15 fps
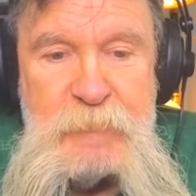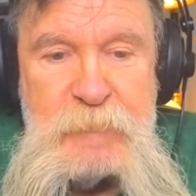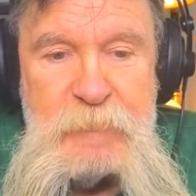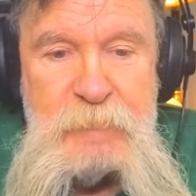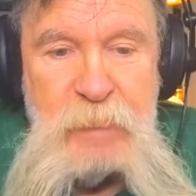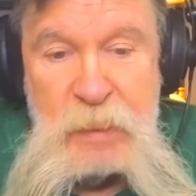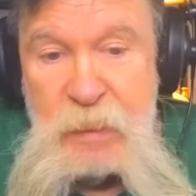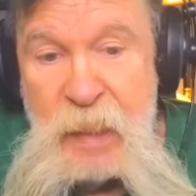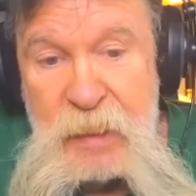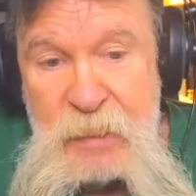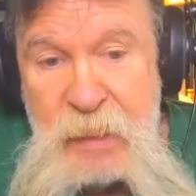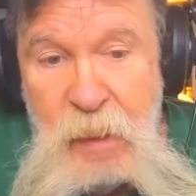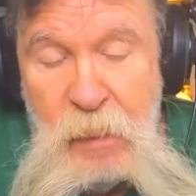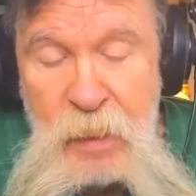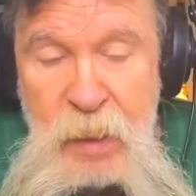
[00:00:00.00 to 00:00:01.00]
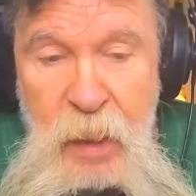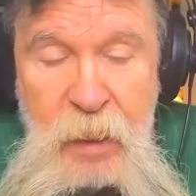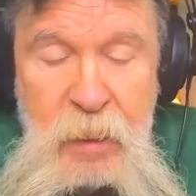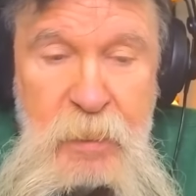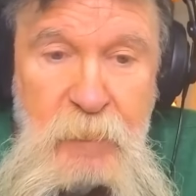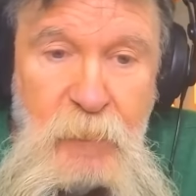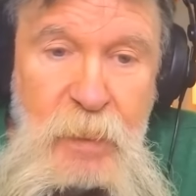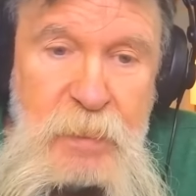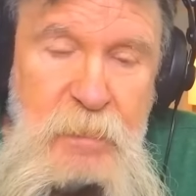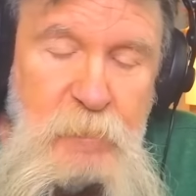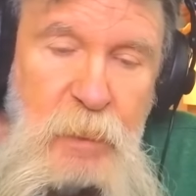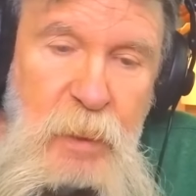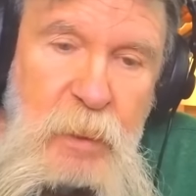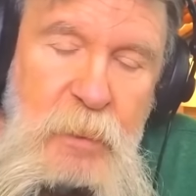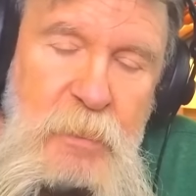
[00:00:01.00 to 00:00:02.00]
but that's how I got into the wrestling
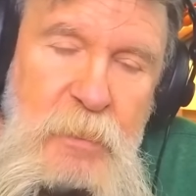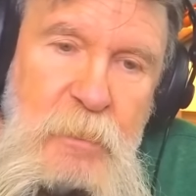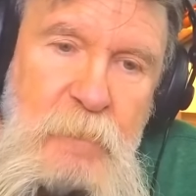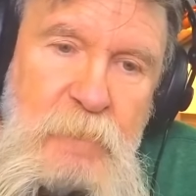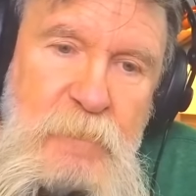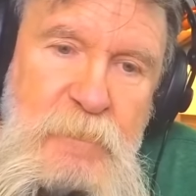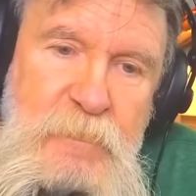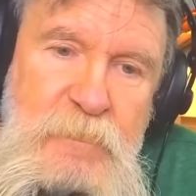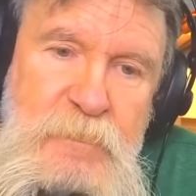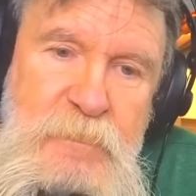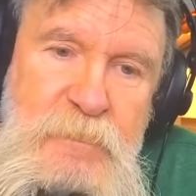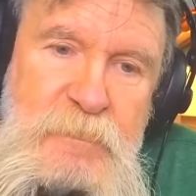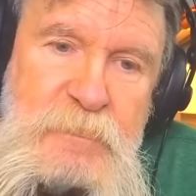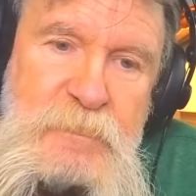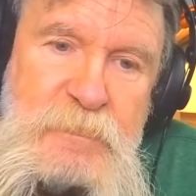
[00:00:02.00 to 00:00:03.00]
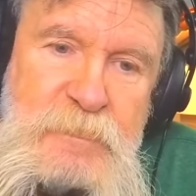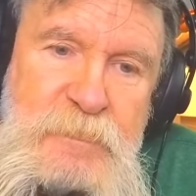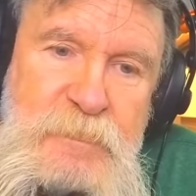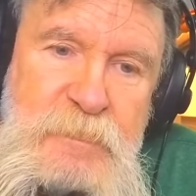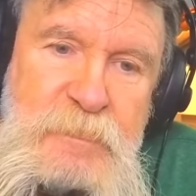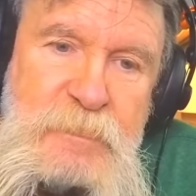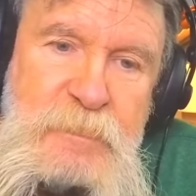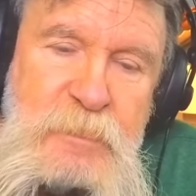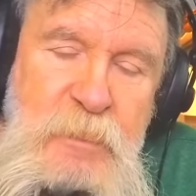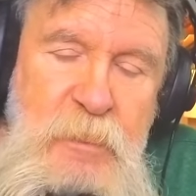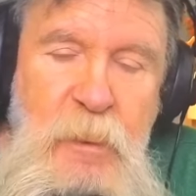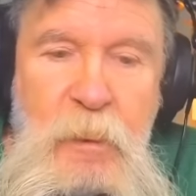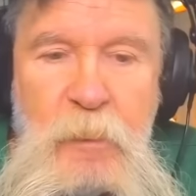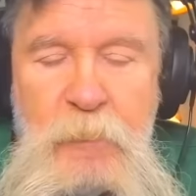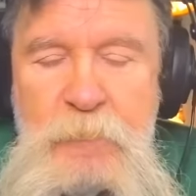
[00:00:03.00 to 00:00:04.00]
business.
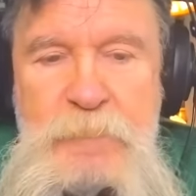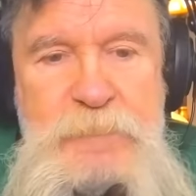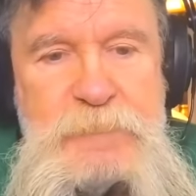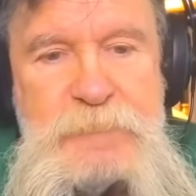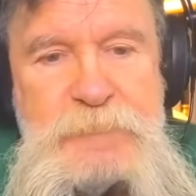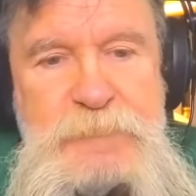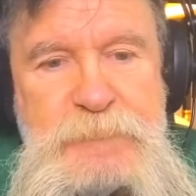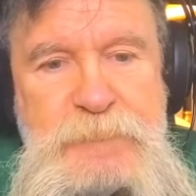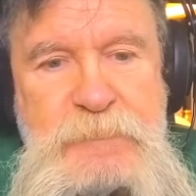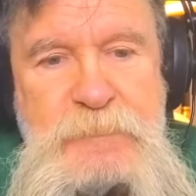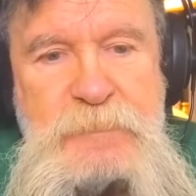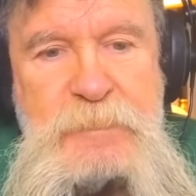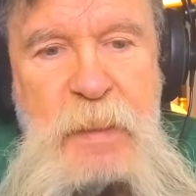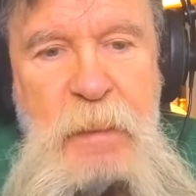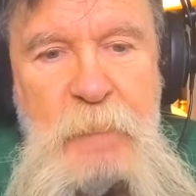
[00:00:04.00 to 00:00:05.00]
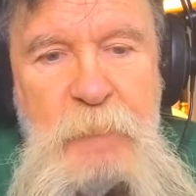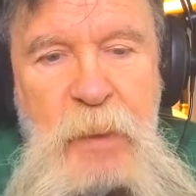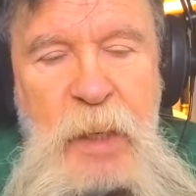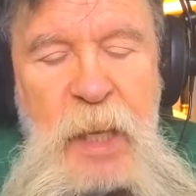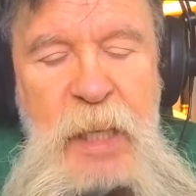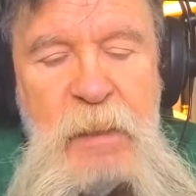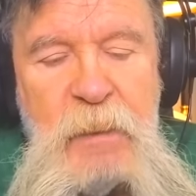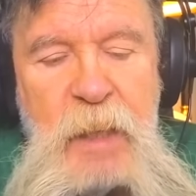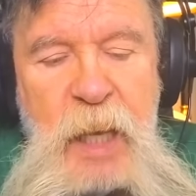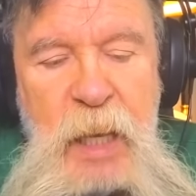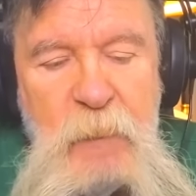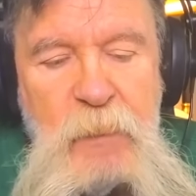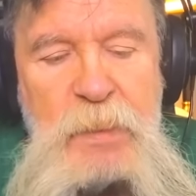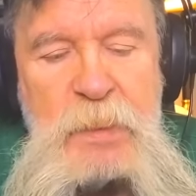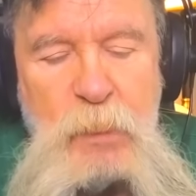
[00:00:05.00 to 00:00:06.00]
So but he he
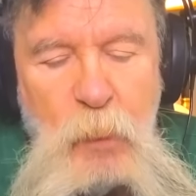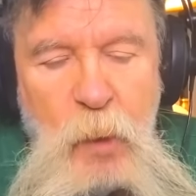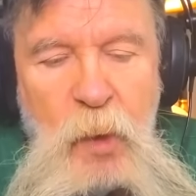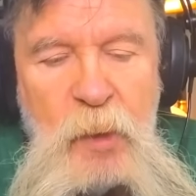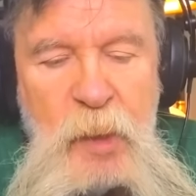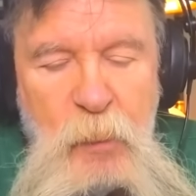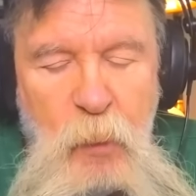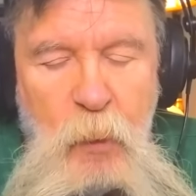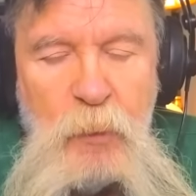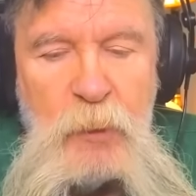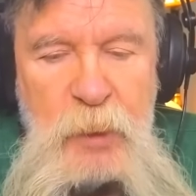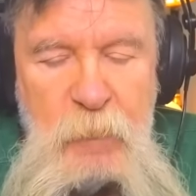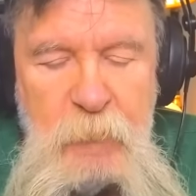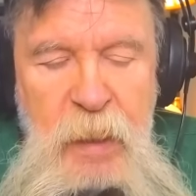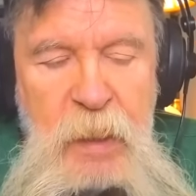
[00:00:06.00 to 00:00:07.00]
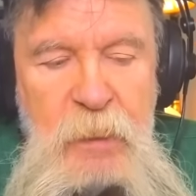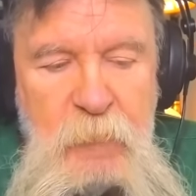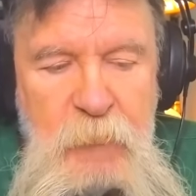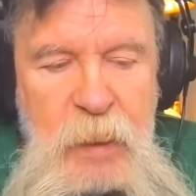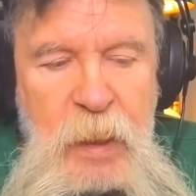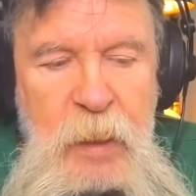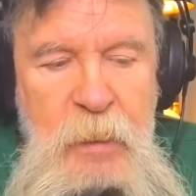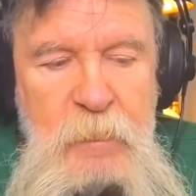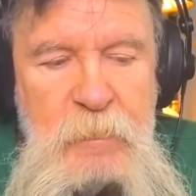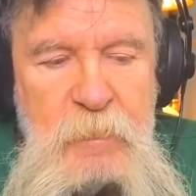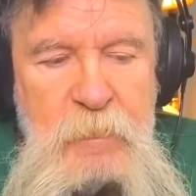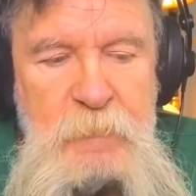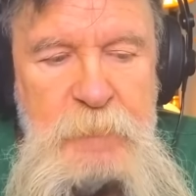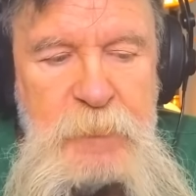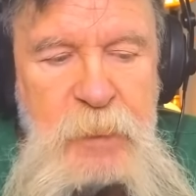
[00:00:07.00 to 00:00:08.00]
was the one who wanted to be the big
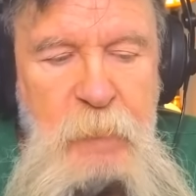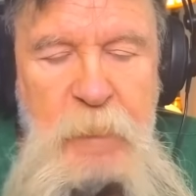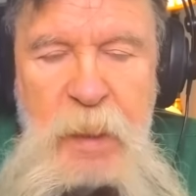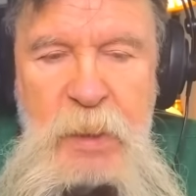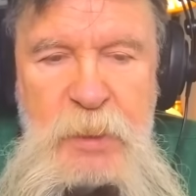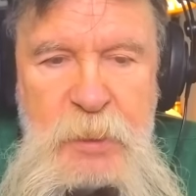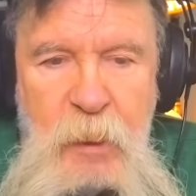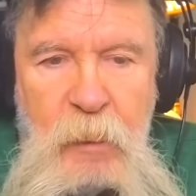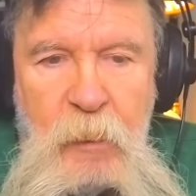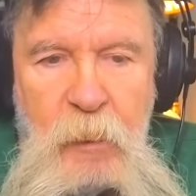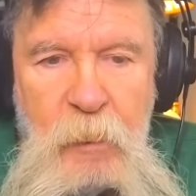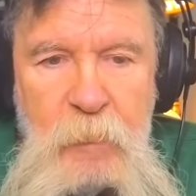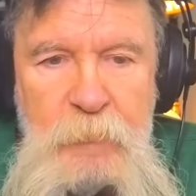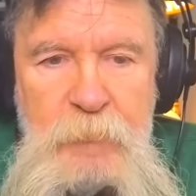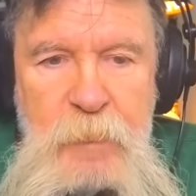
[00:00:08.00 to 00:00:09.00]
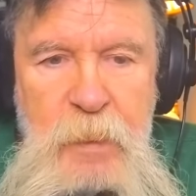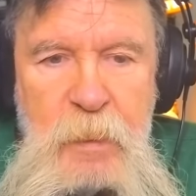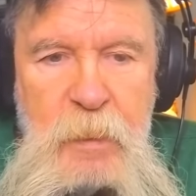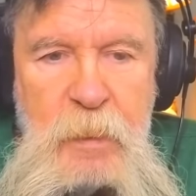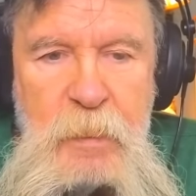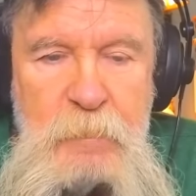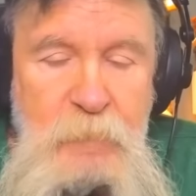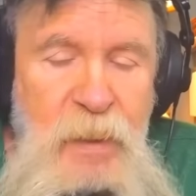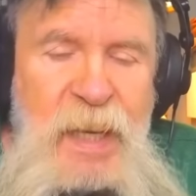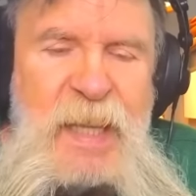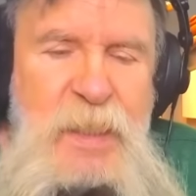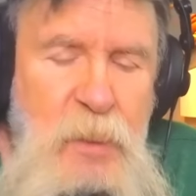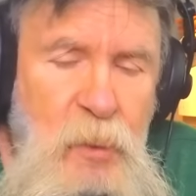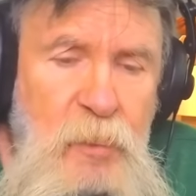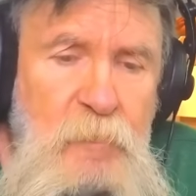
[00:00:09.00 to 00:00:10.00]
the big star. But he couldn't